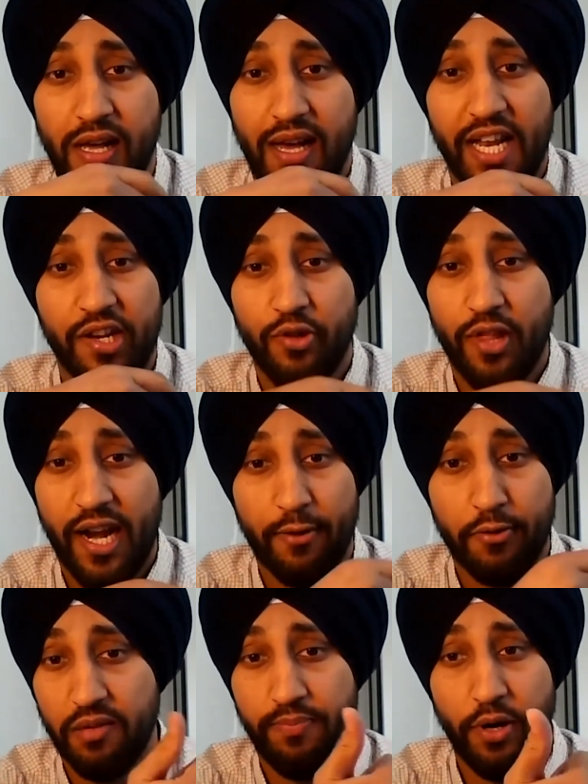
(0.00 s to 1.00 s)
I knew that I
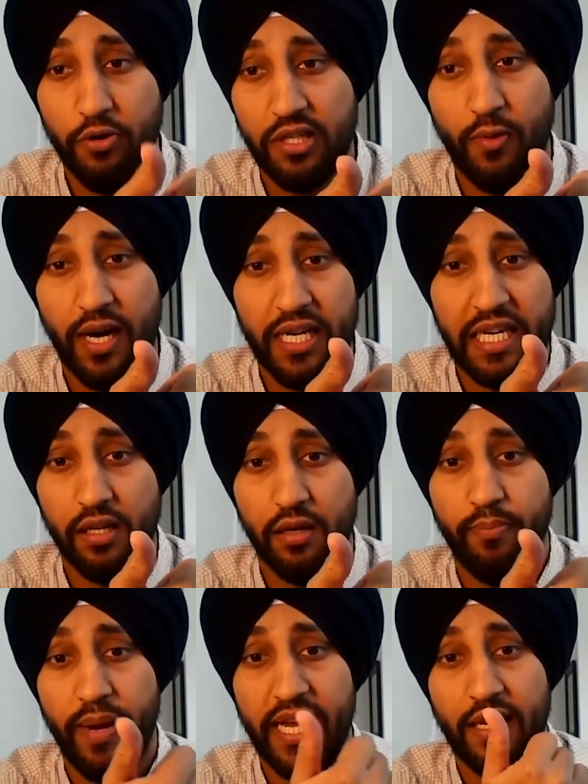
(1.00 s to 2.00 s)
was supposed to want either
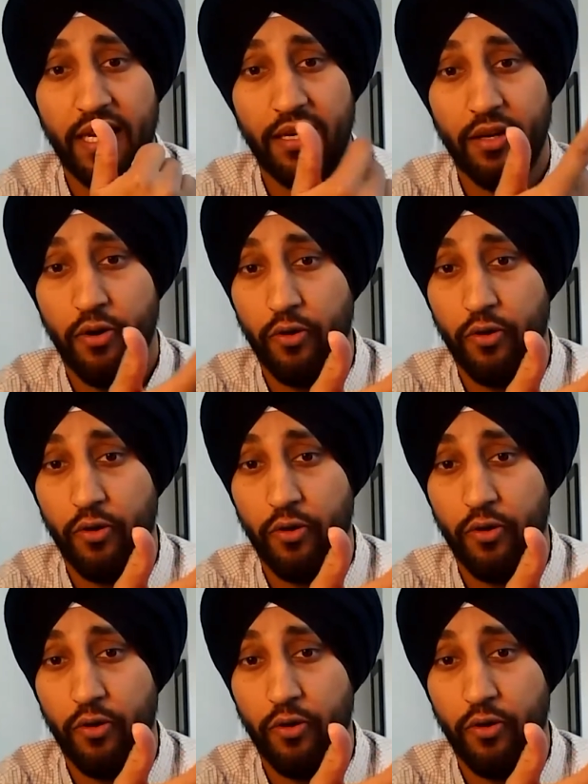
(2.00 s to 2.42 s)
banking